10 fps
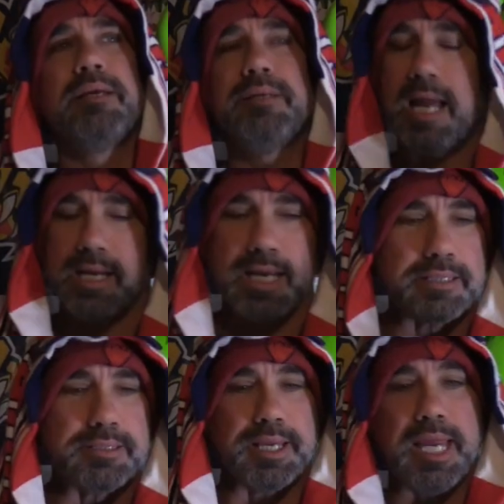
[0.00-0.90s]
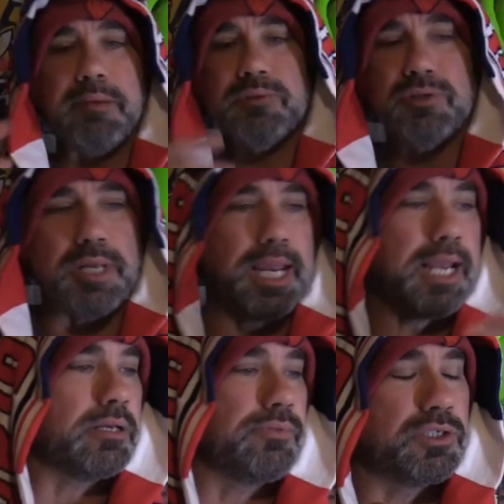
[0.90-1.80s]
Yeah, you got the games in
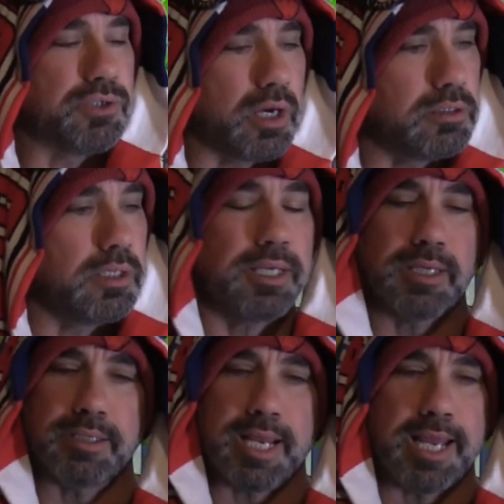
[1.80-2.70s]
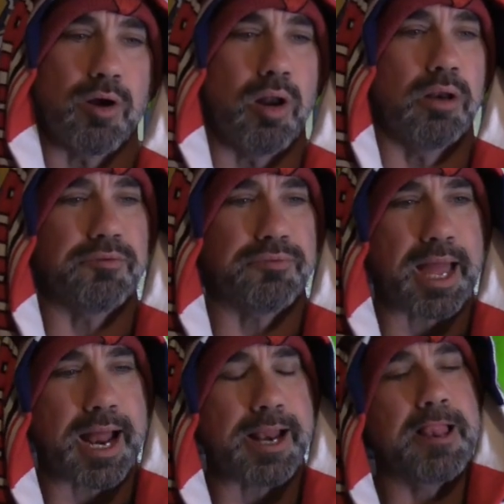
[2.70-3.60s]
hand and the juggling and all of
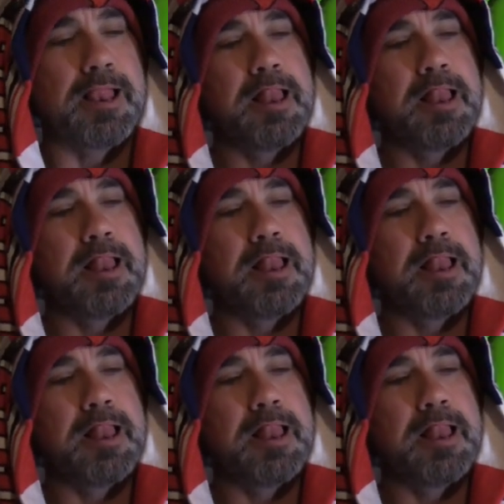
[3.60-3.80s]
that.